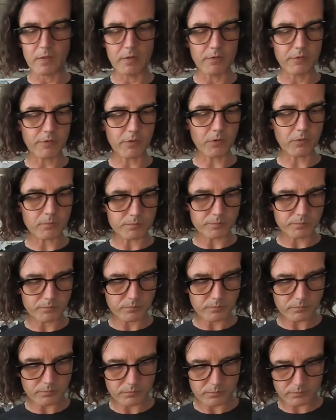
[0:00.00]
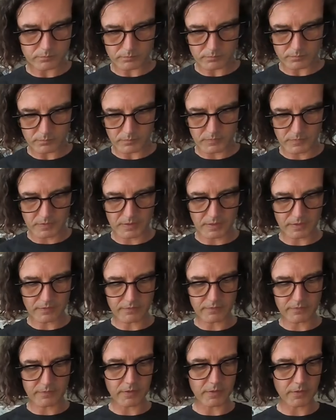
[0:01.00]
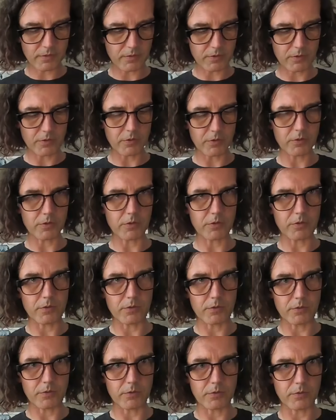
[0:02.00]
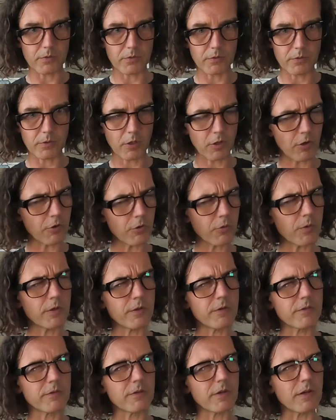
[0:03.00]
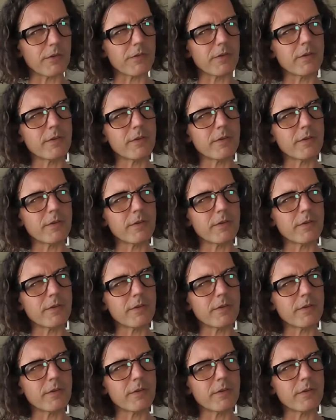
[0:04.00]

So that's the hardware itself.